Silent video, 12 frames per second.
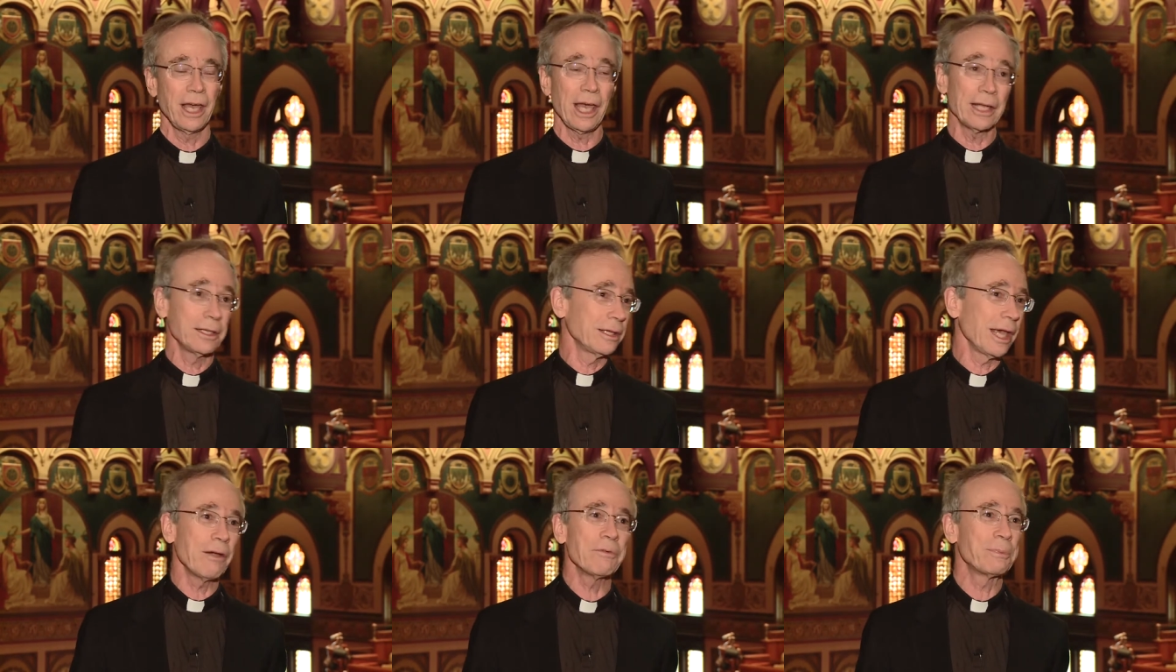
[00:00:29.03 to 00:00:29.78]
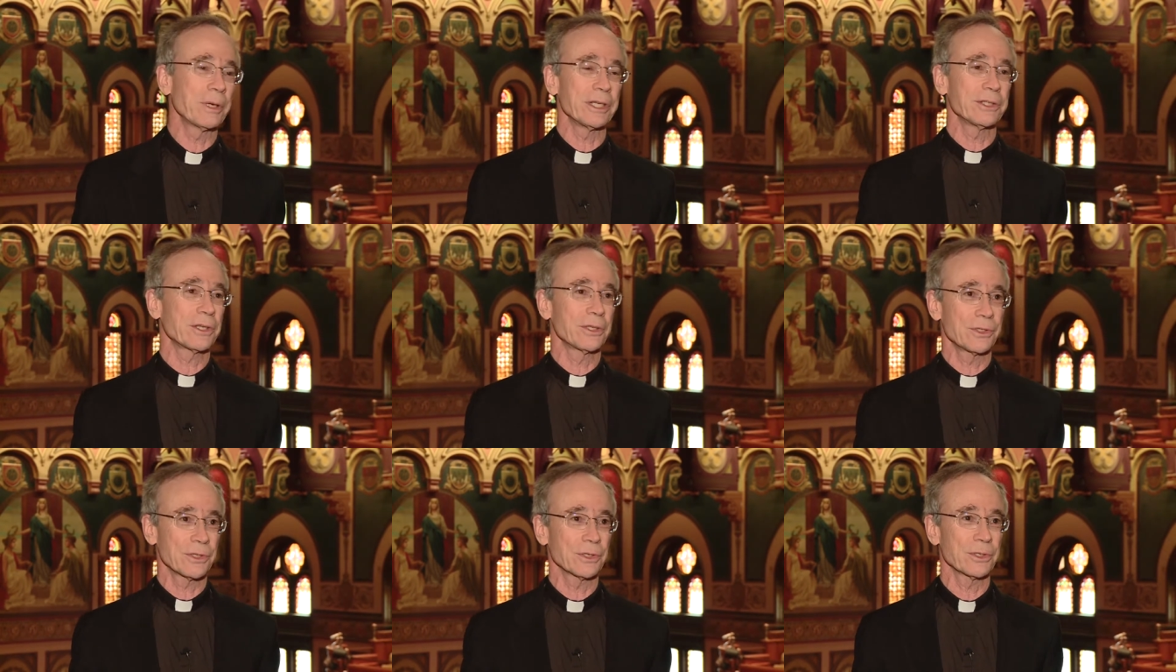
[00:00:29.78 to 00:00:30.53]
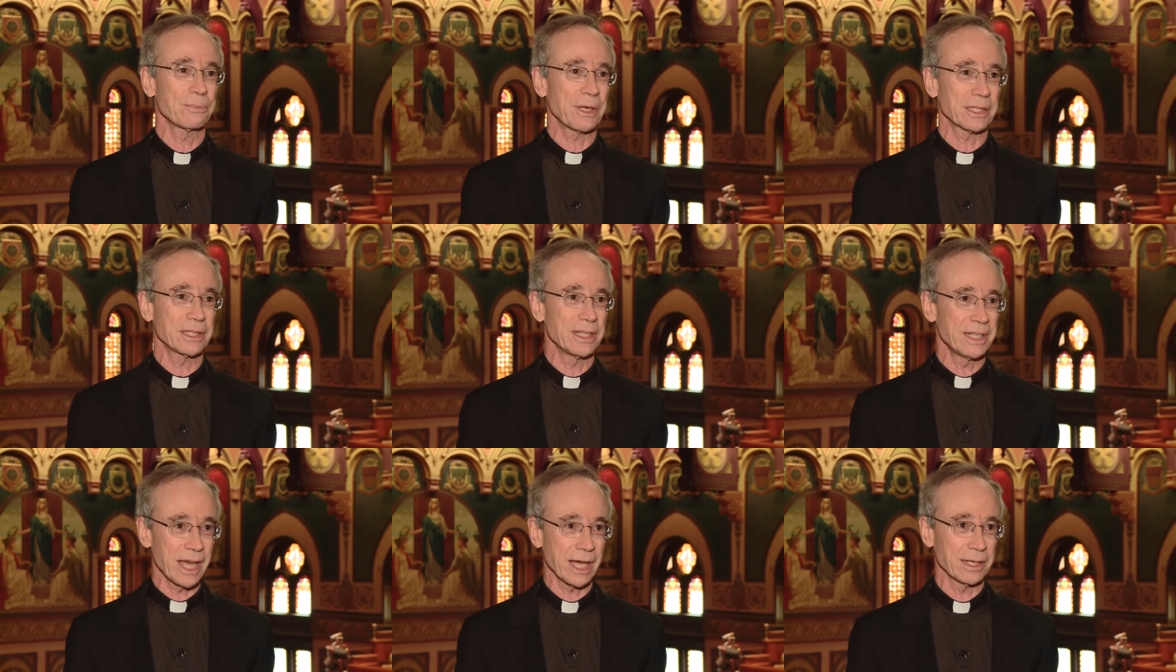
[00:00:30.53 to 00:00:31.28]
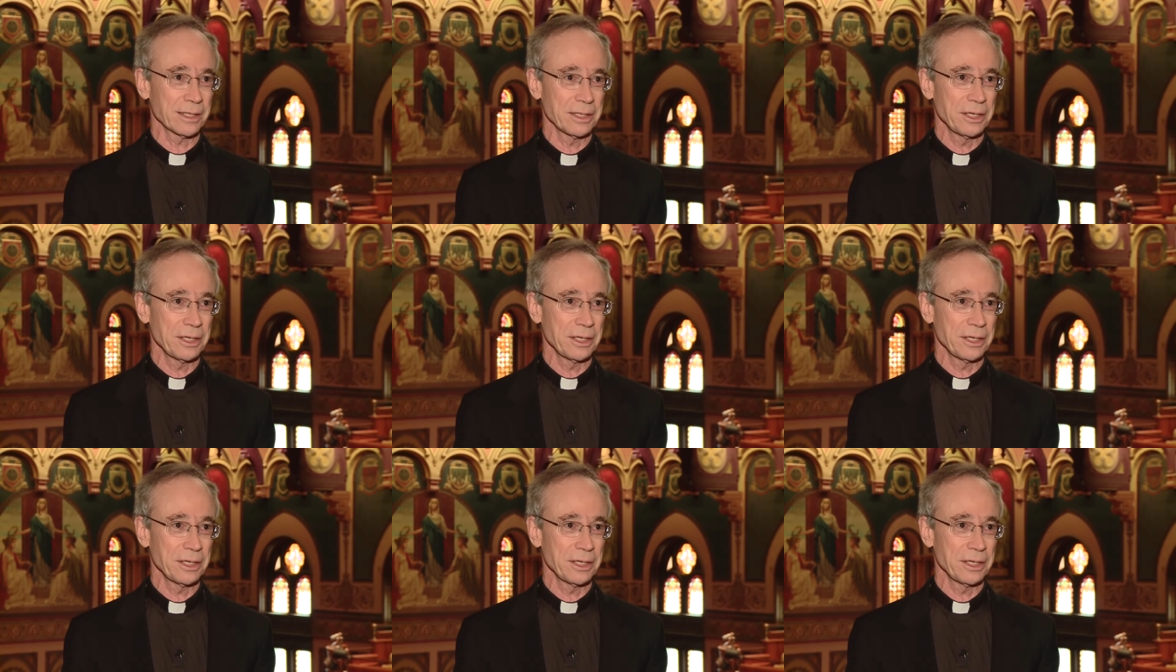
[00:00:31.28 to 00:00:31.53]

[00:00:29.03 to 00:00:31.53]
And everybody's concerned about the debt,